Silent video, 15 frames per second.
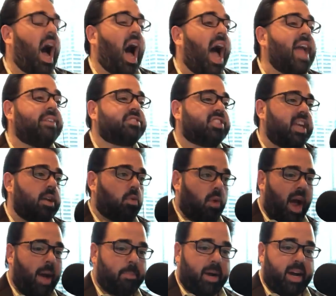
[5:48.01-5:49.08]
I have seen
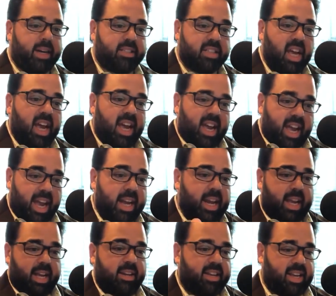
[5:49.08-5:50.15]
rabbis
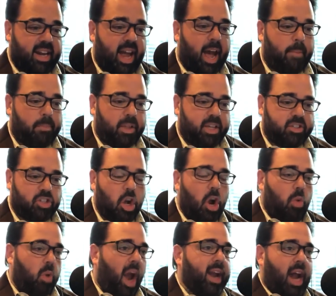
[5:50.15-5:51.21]
in Indianapolis
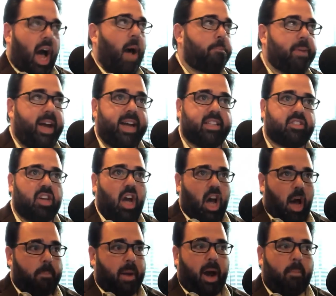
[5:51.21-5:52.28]
write op-eds
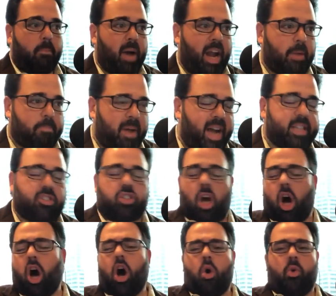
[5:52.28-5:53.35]
about Mike Pence.
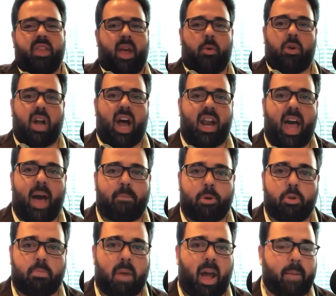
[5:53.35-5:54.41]
Oh, they were not
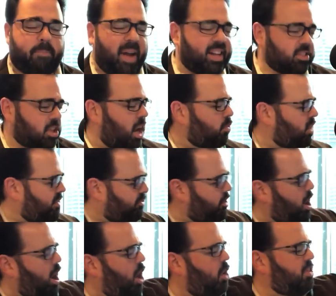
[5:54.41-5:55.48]
happy with Mike Pence on R F
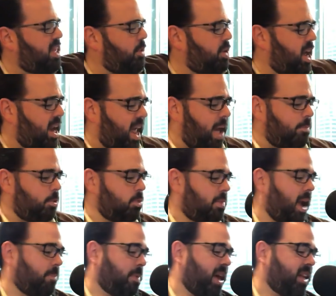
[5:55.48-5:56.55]
R A. Oh, they were not happy with
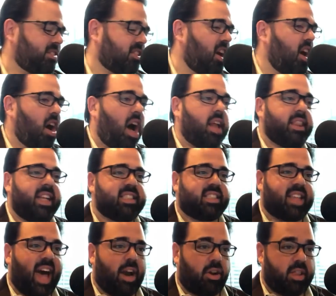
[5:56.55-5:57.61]
Mike Pence on this,
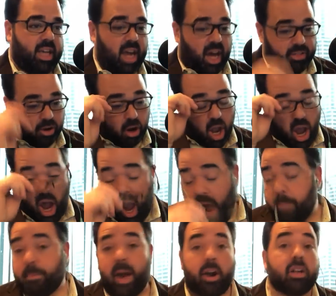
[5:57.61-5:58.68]
that, or the other.
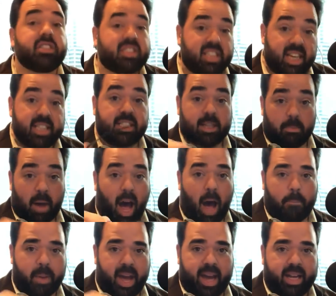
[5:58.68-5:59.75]
I better see some
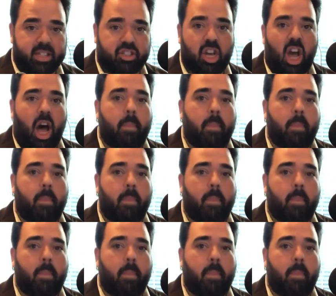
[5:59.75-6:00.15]
op-eds